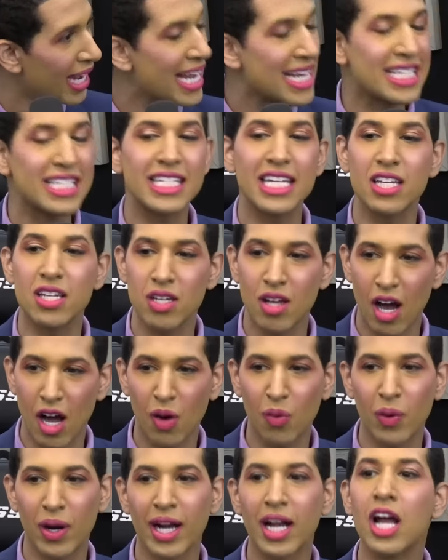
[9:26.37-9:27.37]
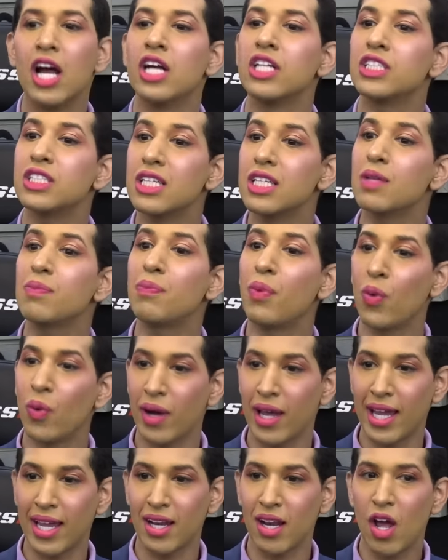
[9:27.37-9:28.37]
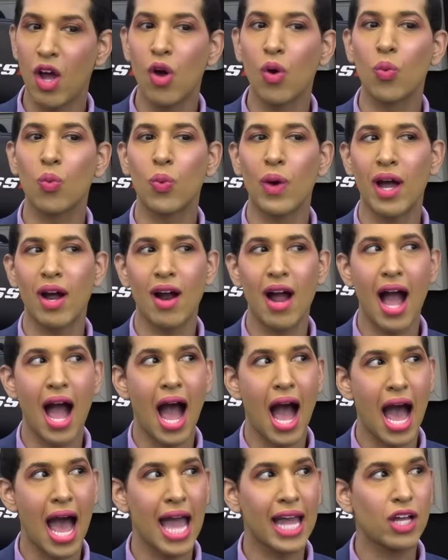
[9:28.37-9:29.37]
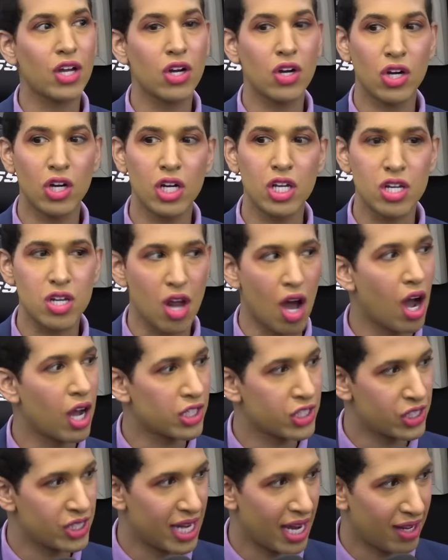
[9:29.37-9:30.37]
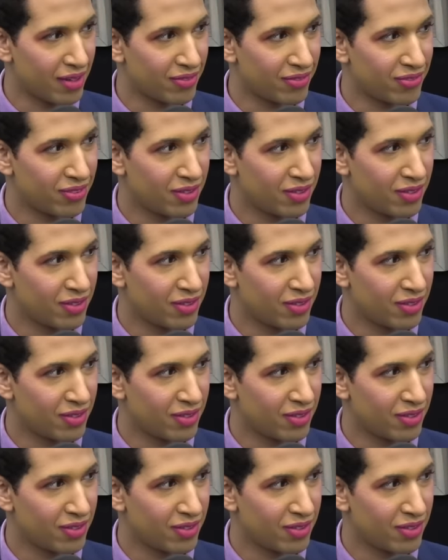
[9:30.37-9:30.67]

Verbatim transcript: It did not work to the point where I could not shave.